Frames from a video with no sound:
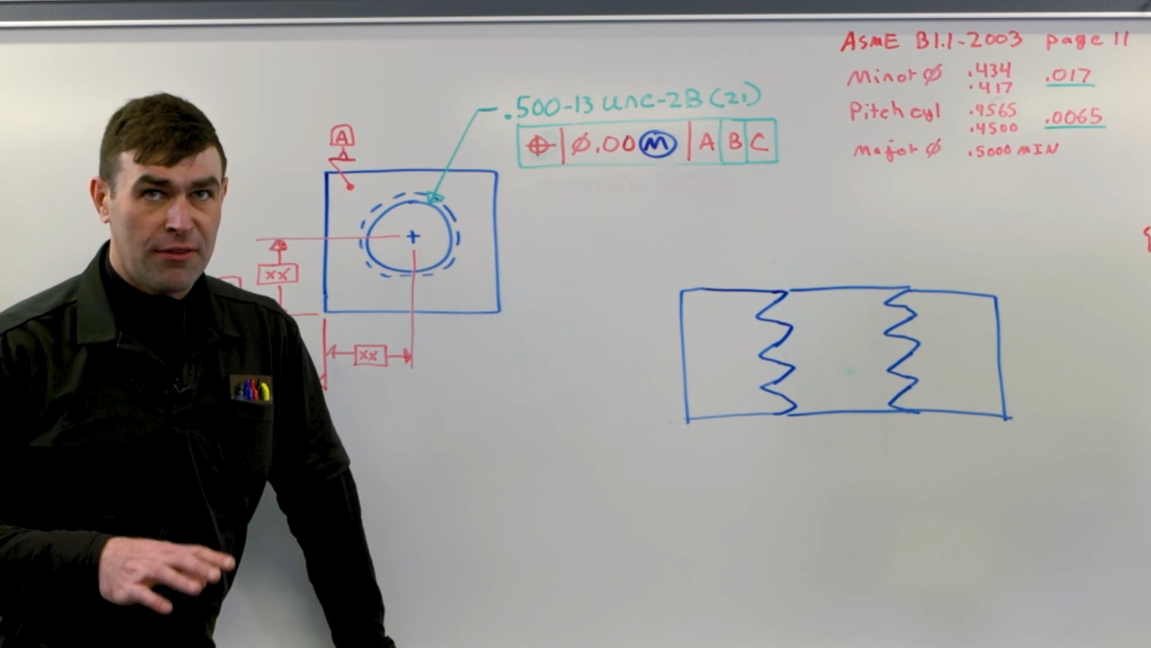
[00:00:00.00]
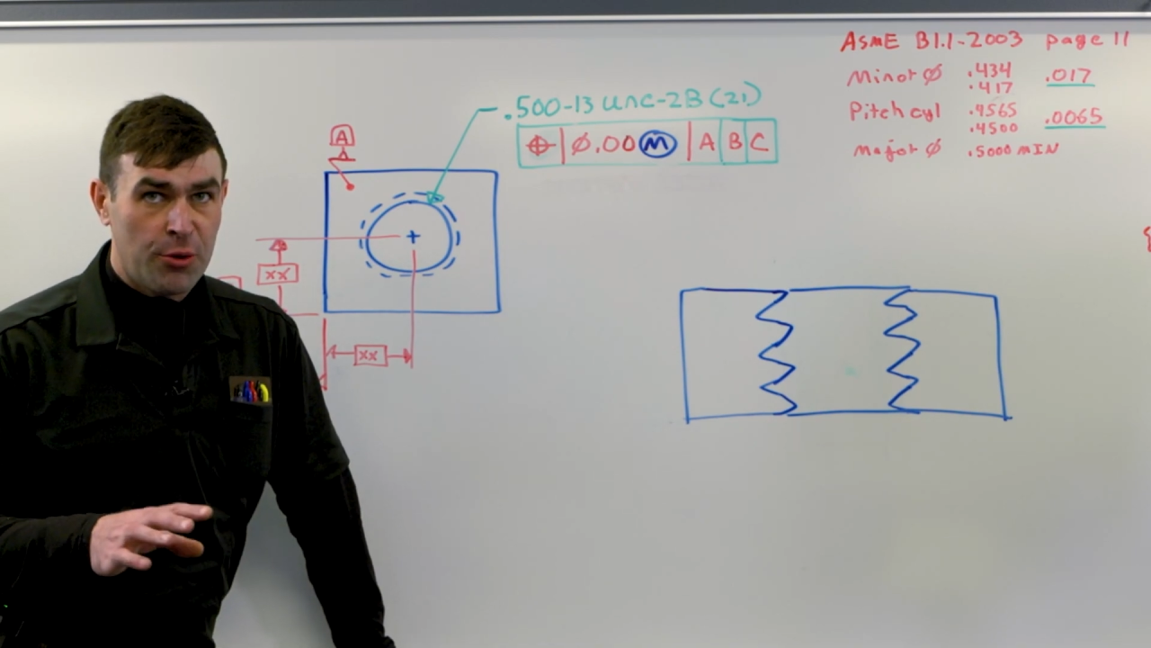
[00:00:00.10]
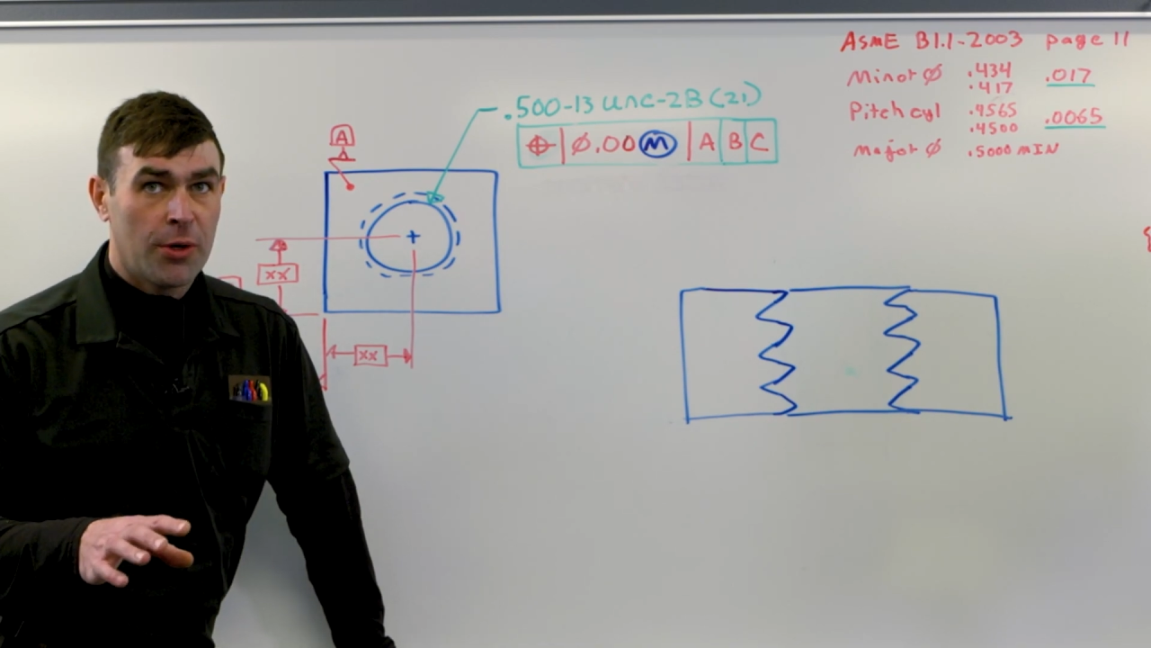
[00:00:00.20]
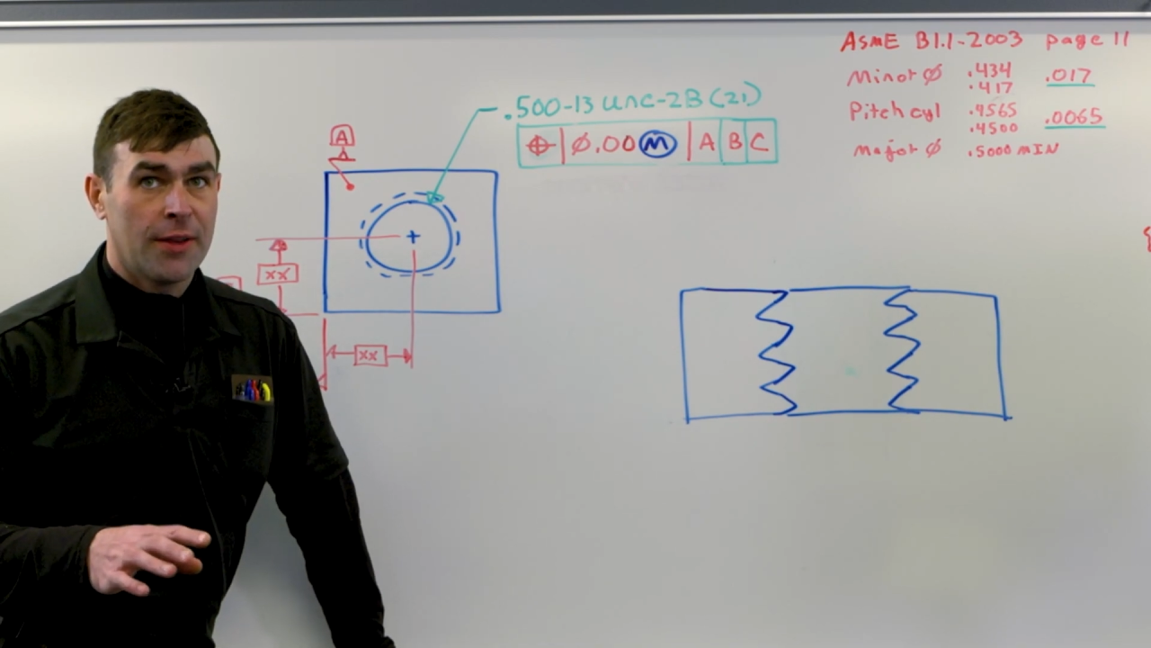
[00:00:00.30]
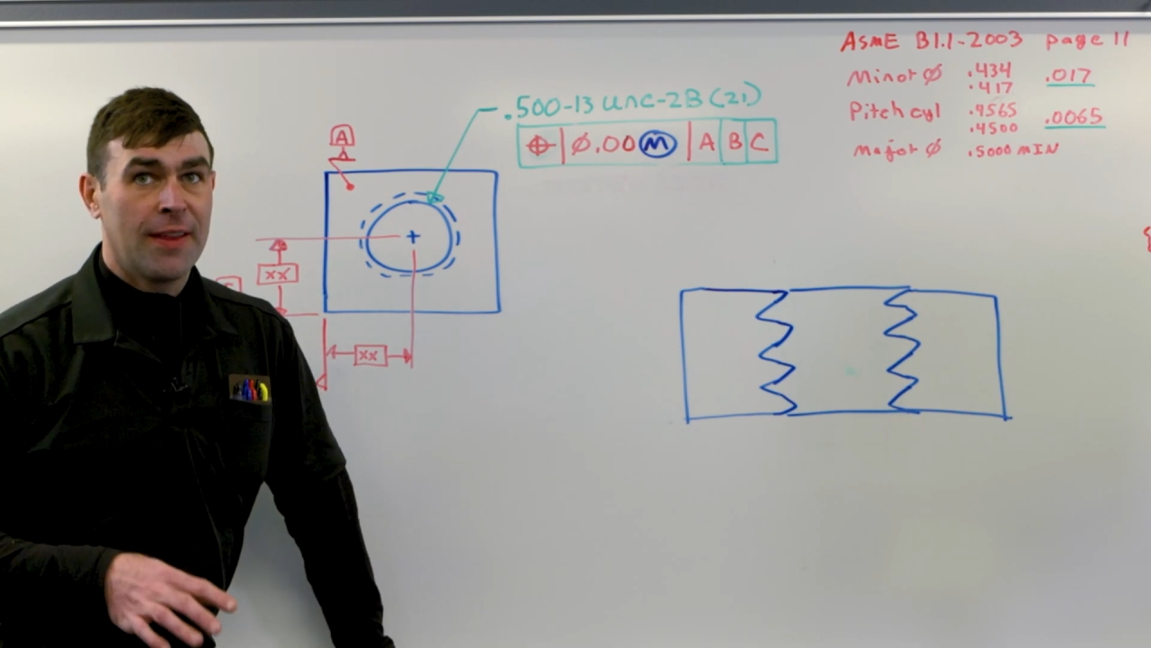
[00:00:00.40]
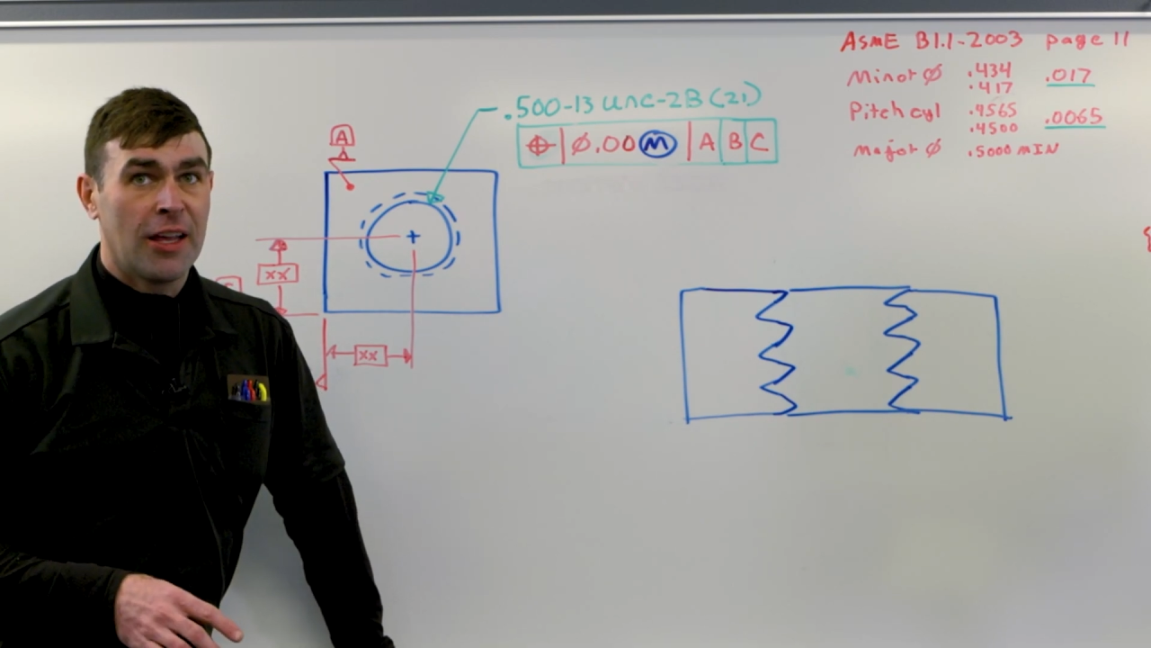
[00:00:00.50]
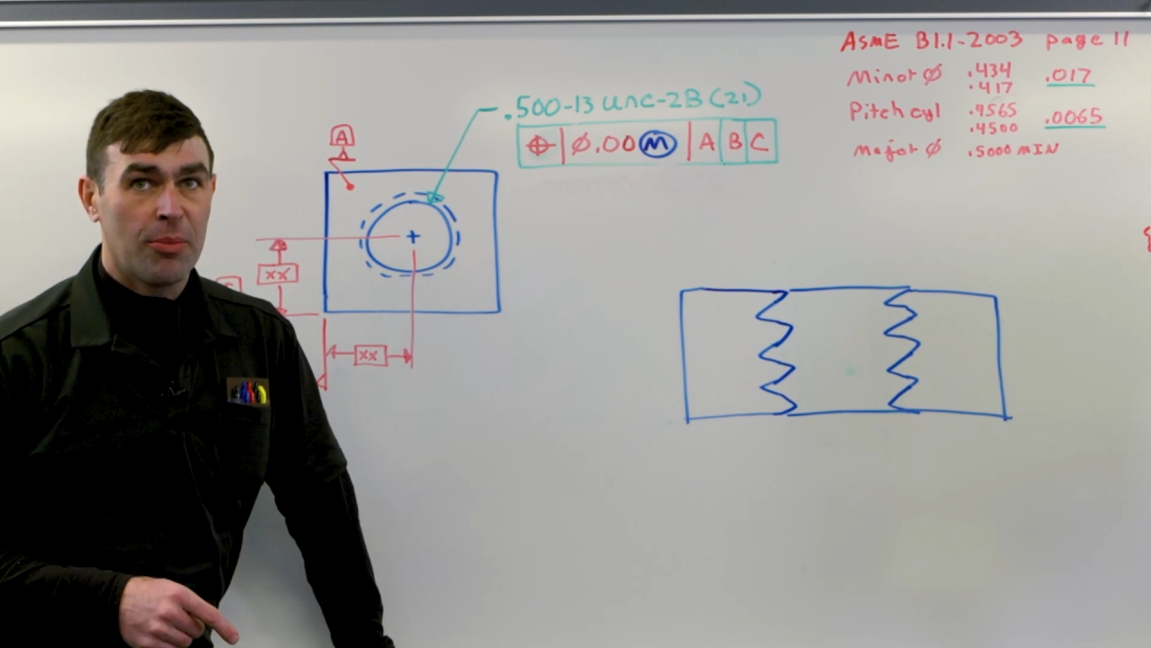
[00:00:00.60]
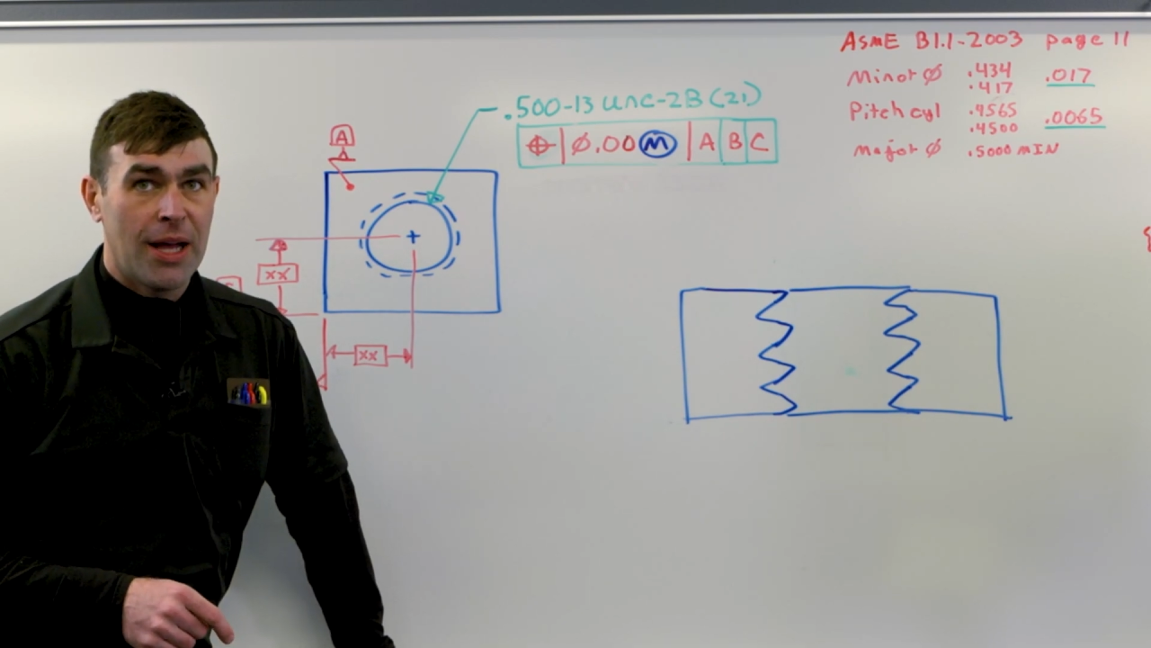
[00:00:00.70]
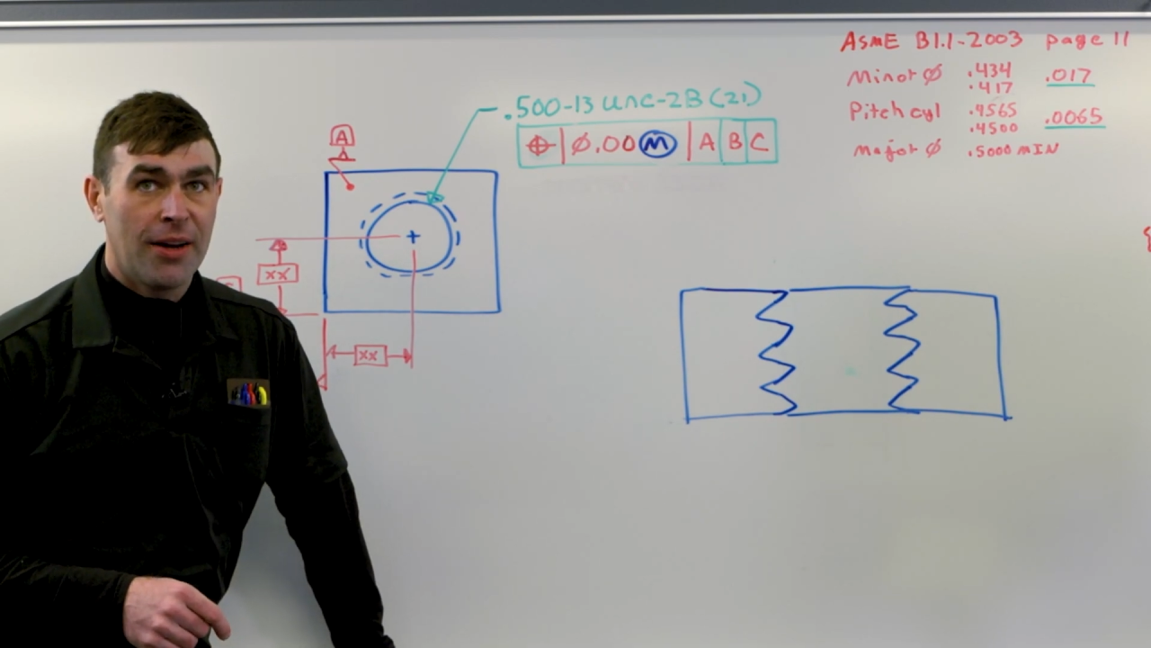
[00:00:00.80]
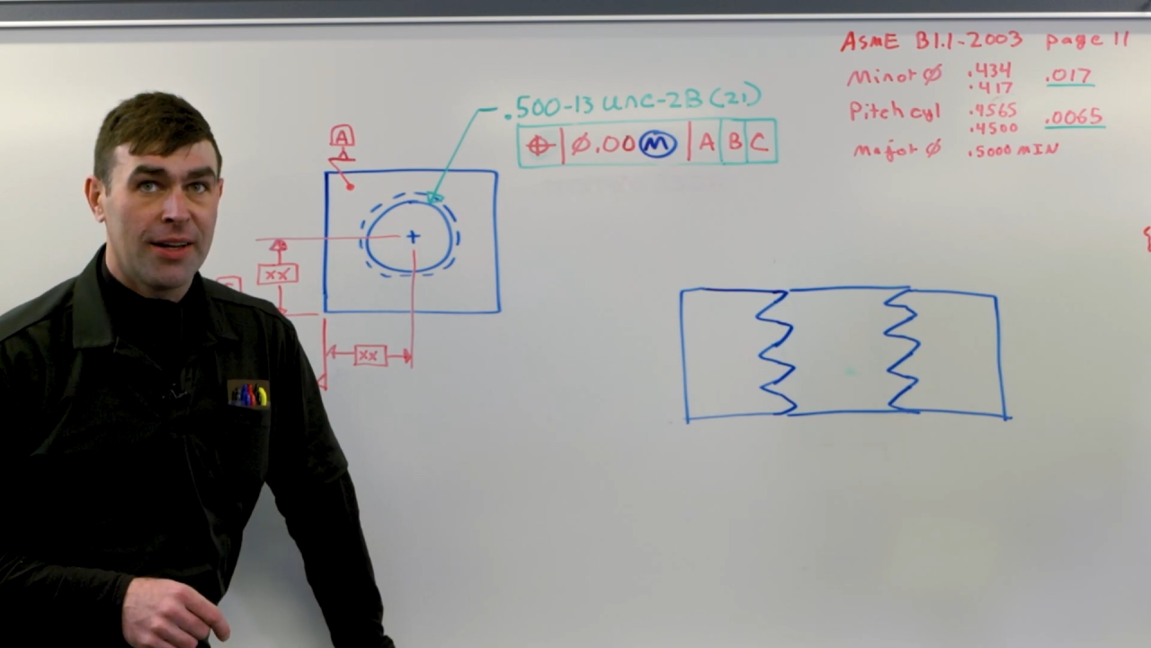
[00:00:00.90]
if you want to think
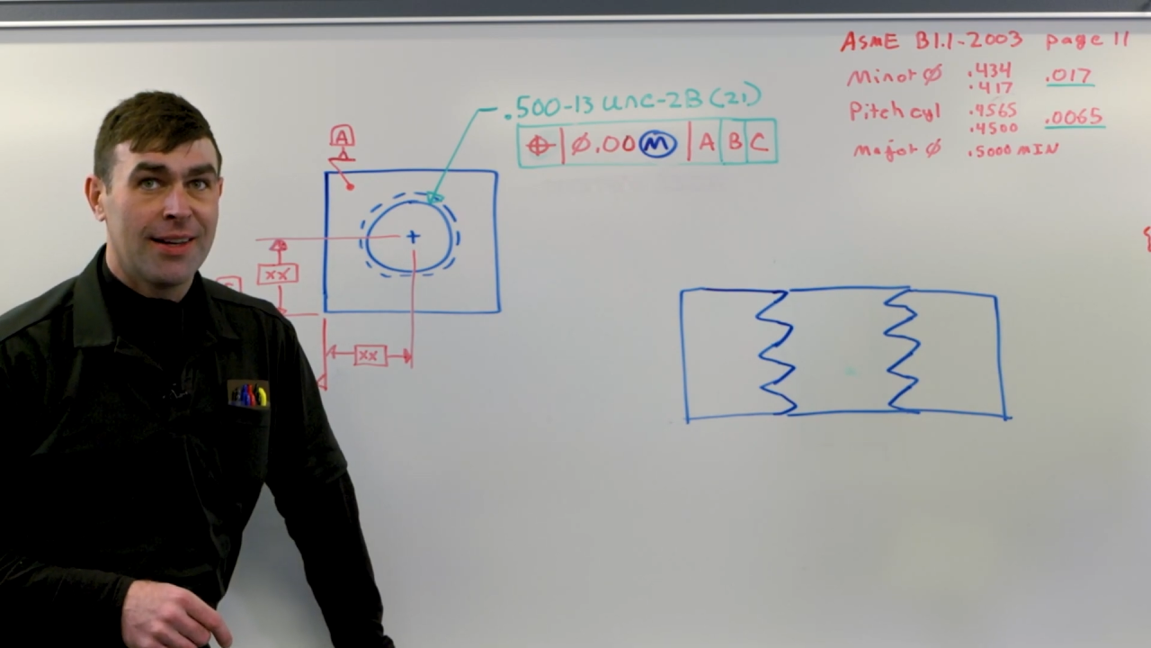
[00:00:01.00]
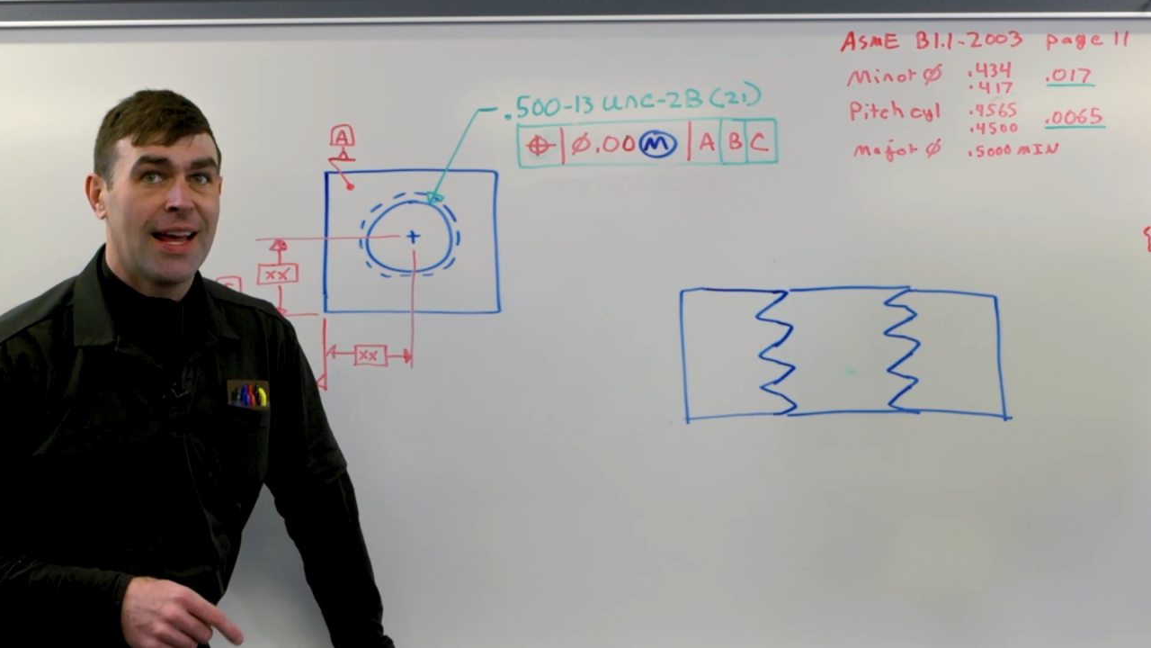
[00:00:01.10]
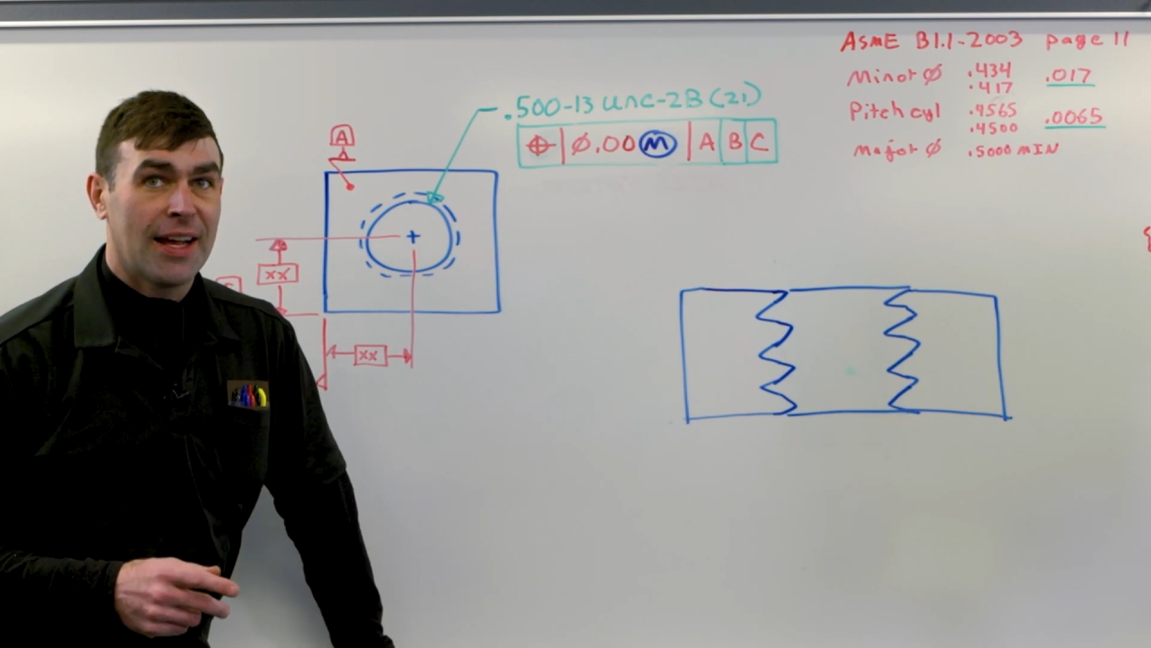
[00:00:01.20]
about it in